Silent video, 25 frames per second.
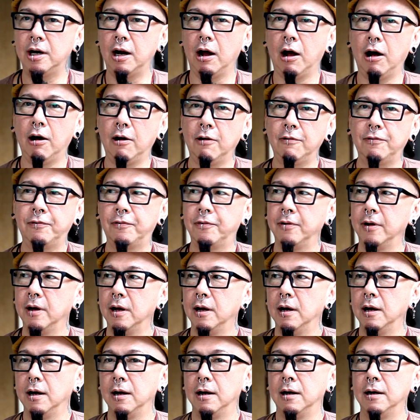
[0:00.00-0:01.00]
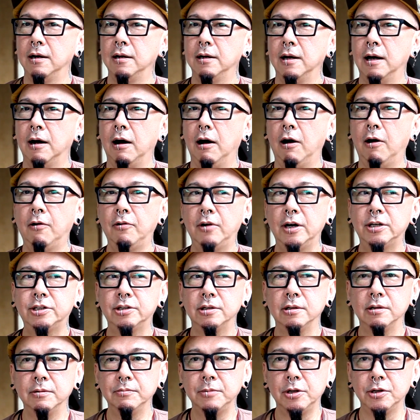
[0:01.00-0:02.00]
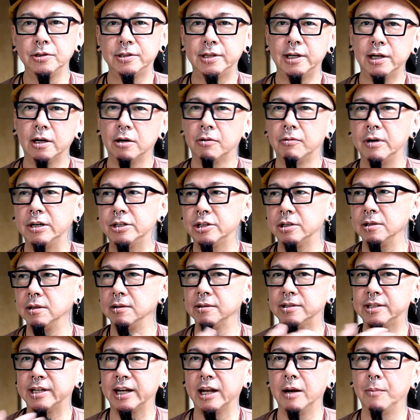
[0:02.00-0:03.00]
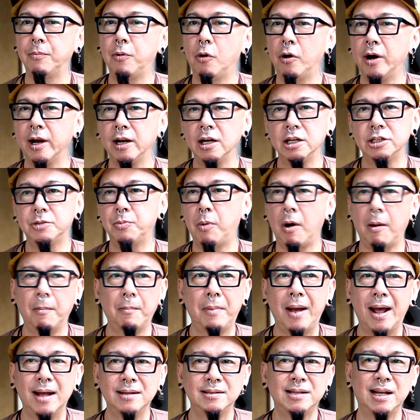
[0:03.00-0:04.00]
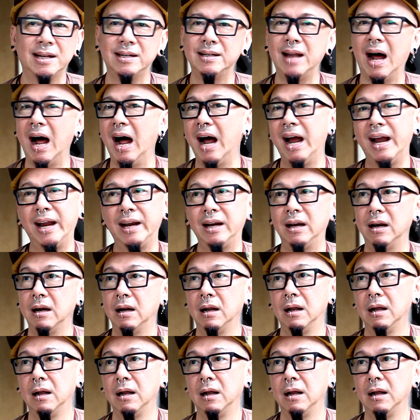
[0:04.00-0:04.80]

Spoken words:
of original music, original Singapore English pop bands had died.